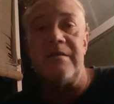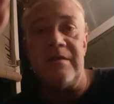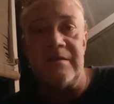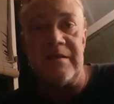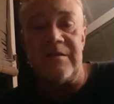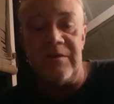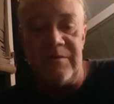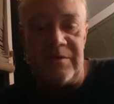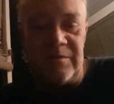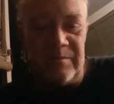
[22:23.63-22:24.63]
this
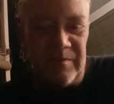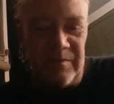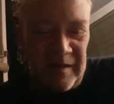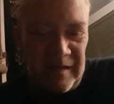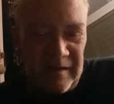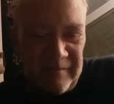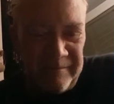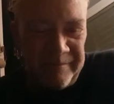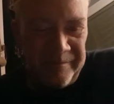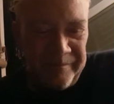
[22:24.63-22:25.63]
YouTube thing,
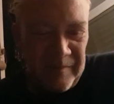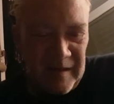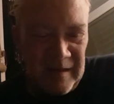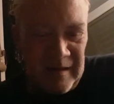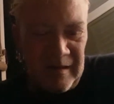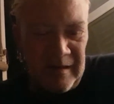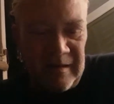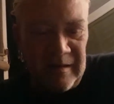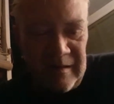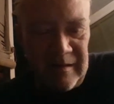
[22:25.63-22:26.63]

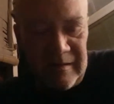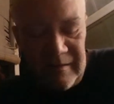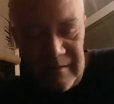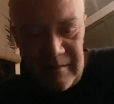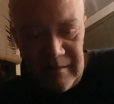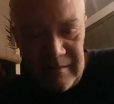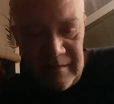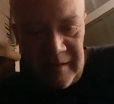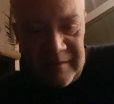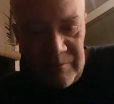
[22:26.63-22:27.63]

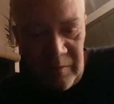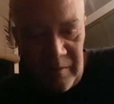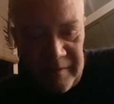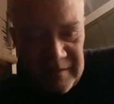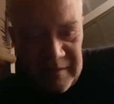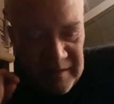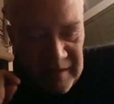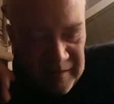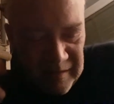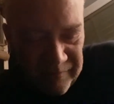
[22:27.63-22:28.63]
it's more than just
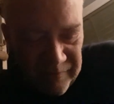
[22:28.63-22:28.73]
content for